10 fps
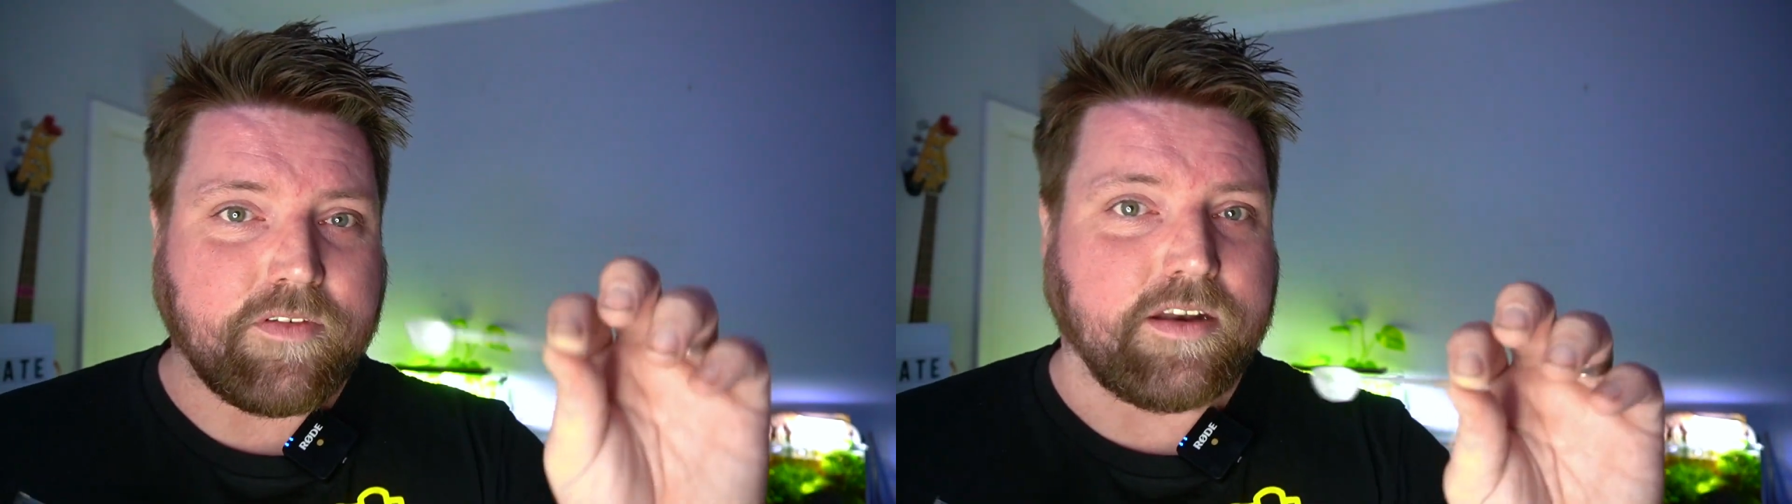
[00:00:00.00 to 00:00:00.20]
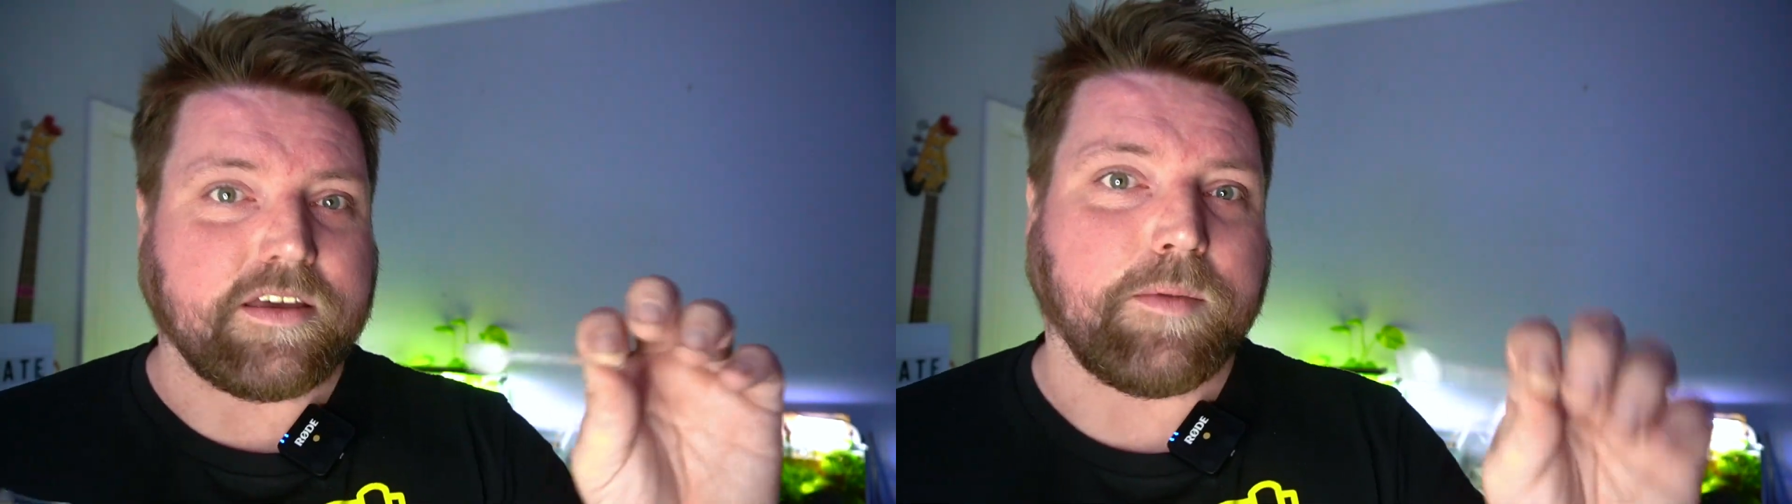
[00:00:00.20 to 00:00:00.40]

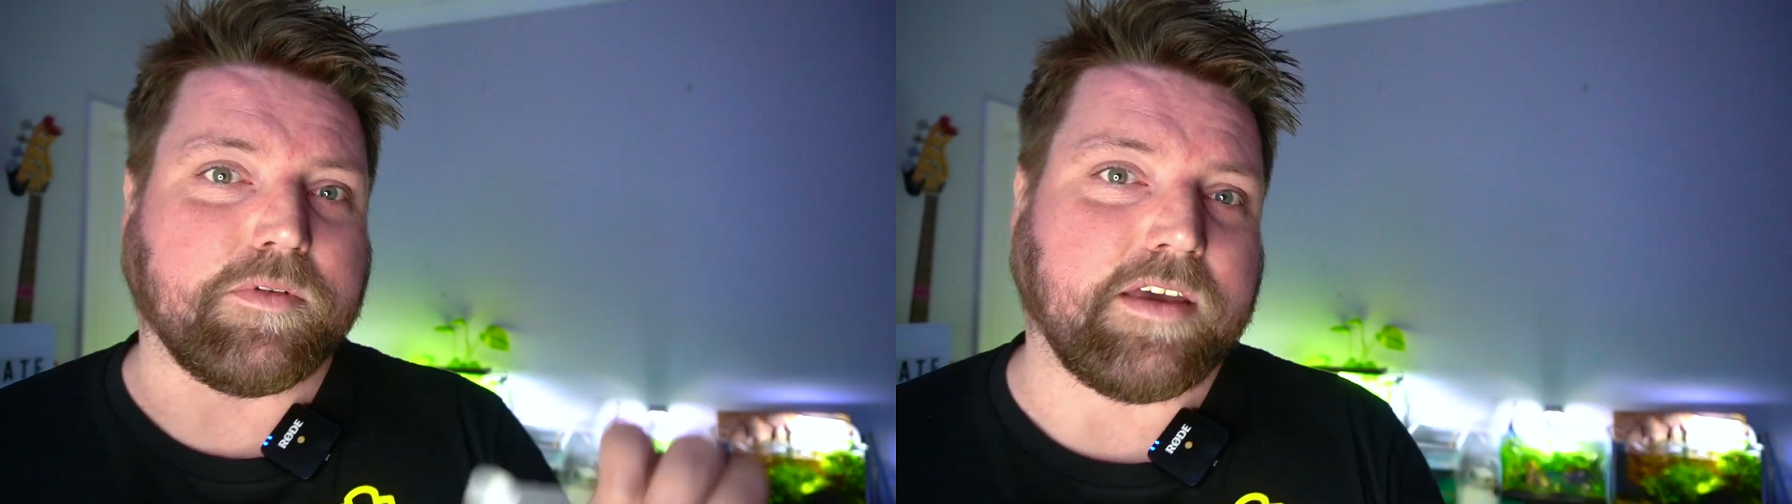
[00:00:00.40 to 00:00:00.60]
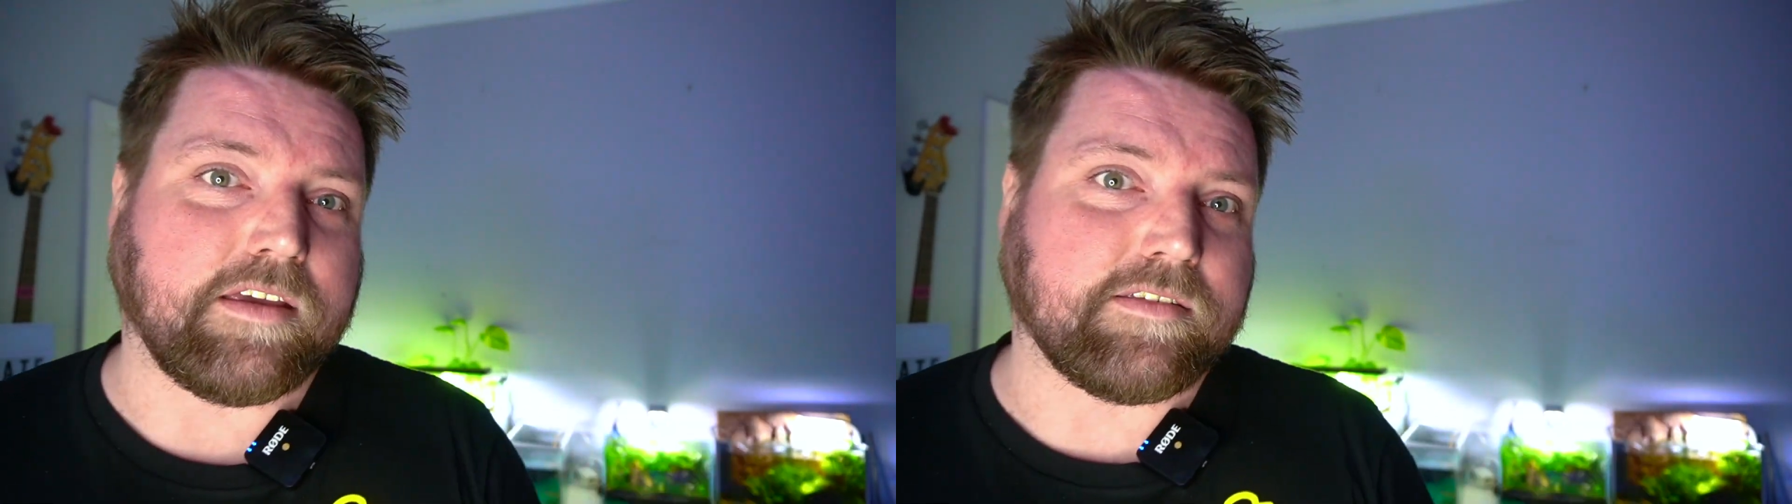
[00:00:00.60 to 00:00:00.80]
and a
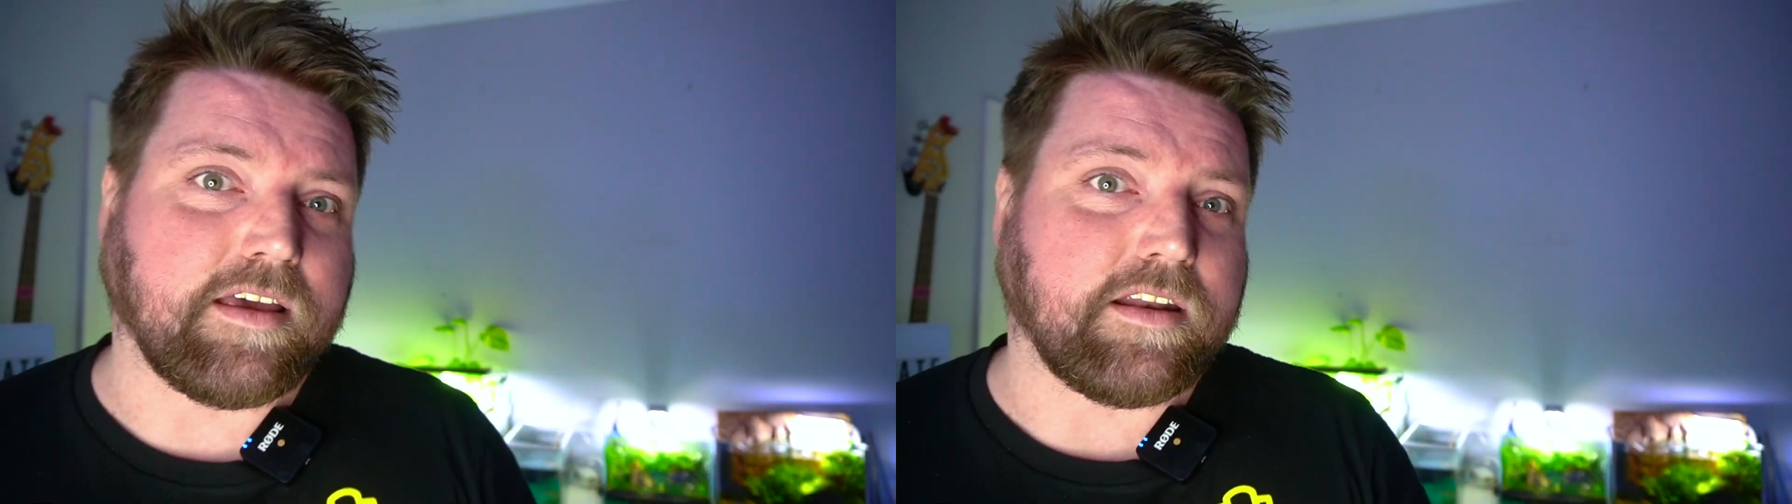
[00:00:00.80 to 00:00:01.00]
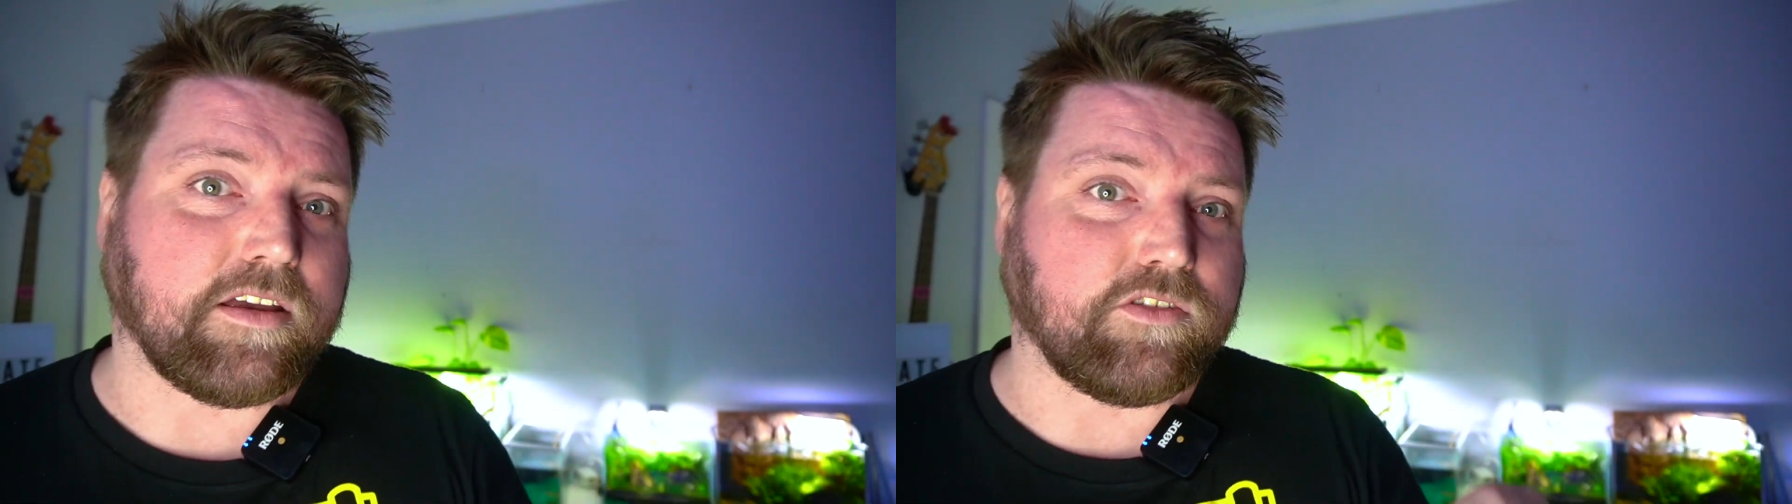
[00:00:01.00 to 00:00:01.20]
couple days
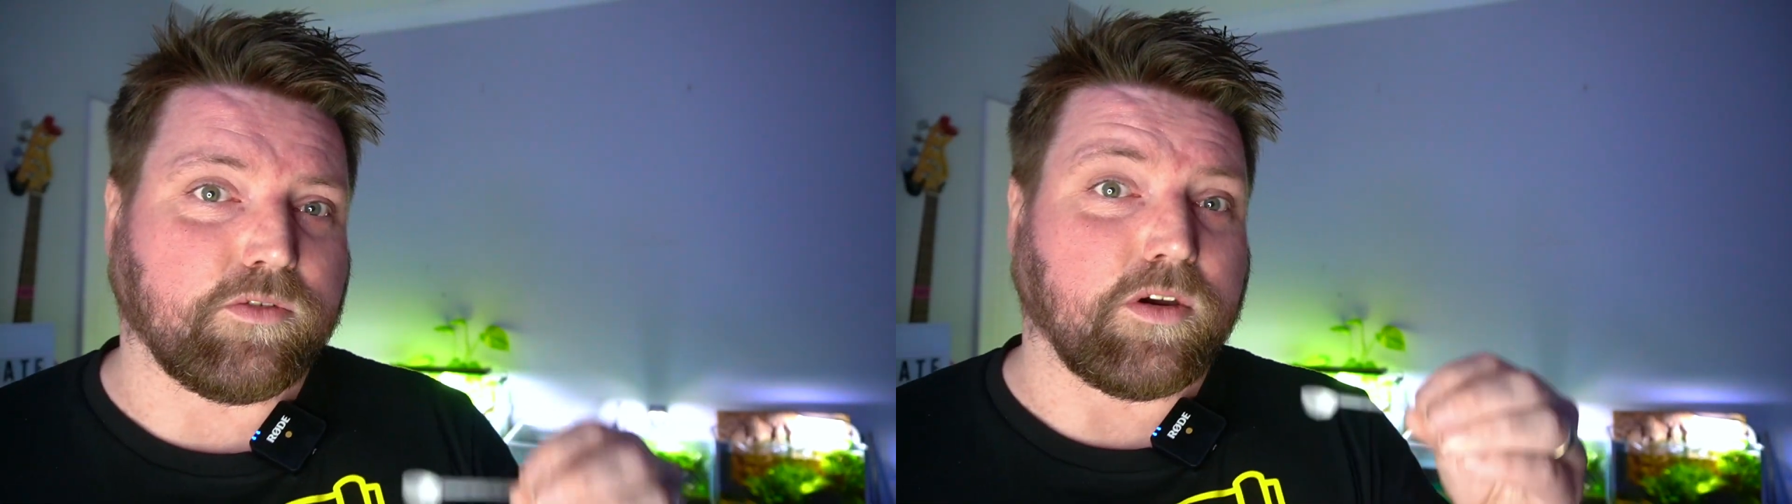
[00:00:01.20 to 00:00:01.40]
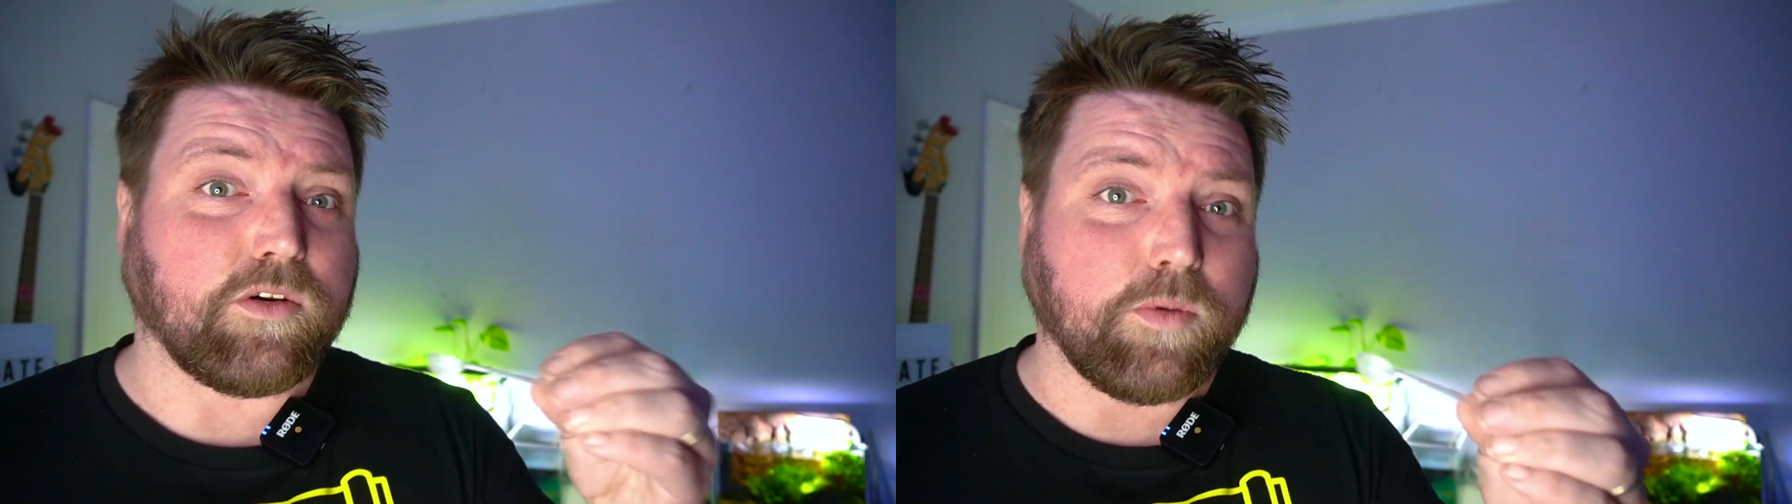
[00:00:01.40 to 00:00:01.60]
later,
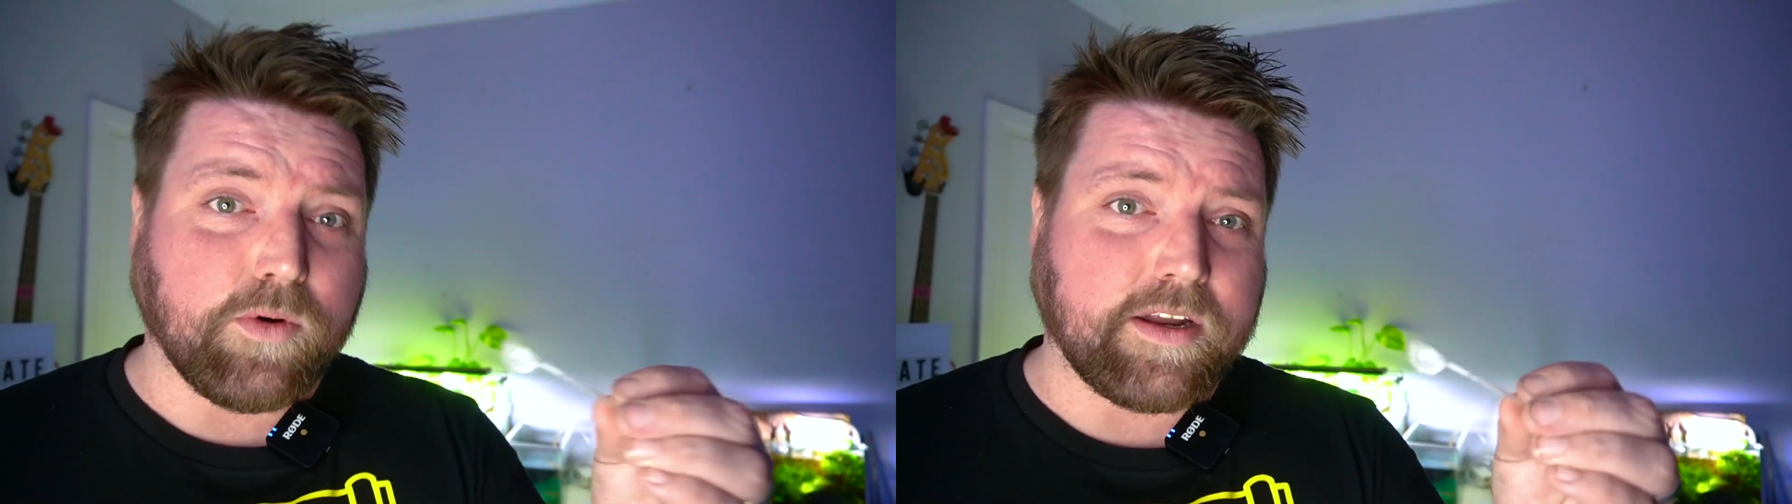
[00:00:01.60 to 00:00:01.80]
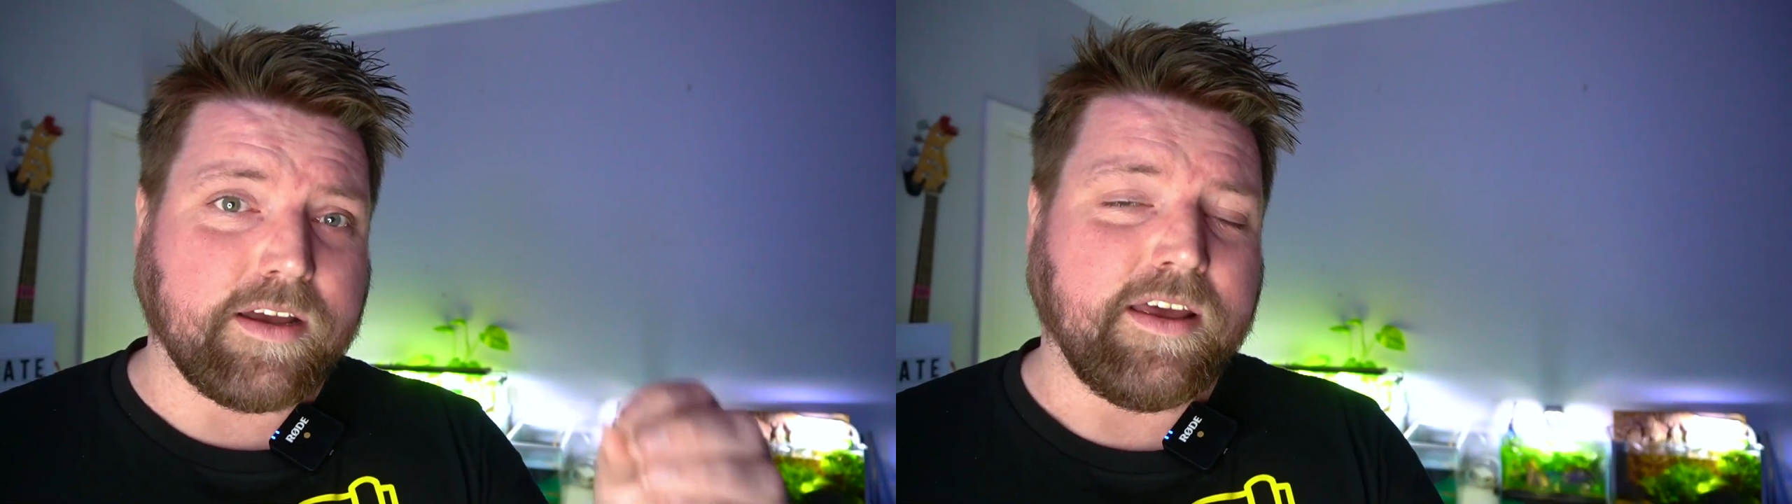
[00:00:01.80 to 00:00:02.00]
do a
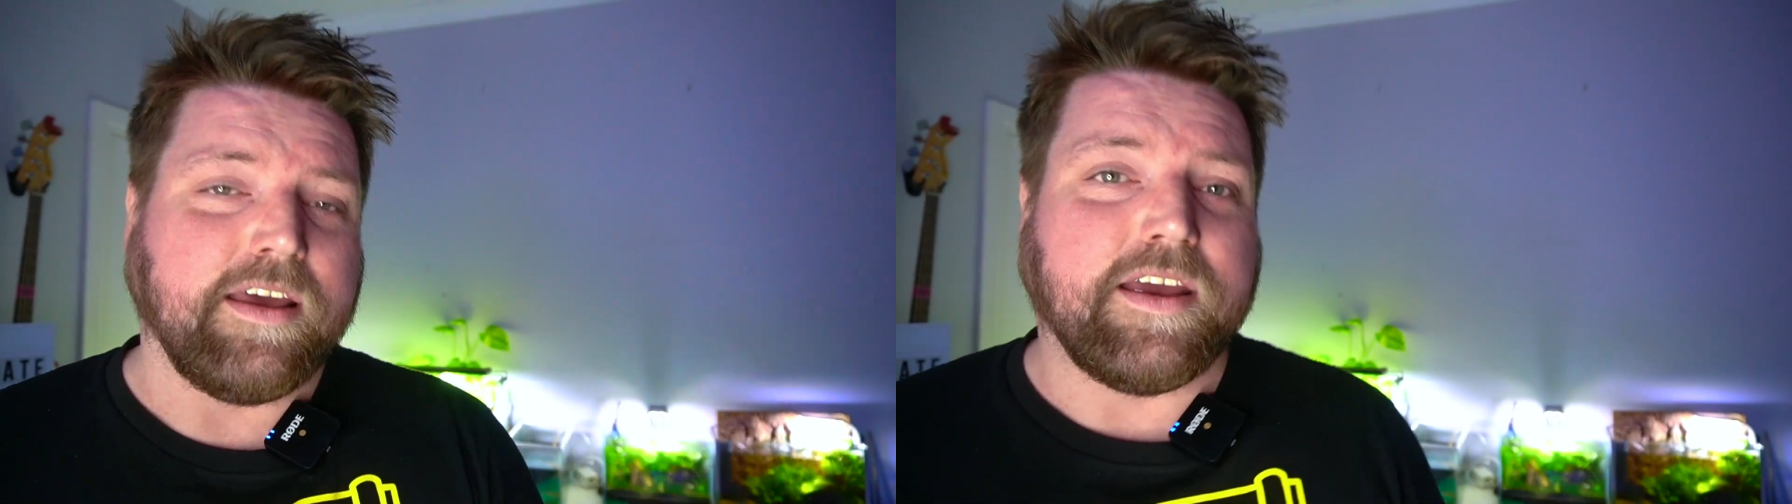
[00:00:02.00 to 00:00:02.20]
quarter.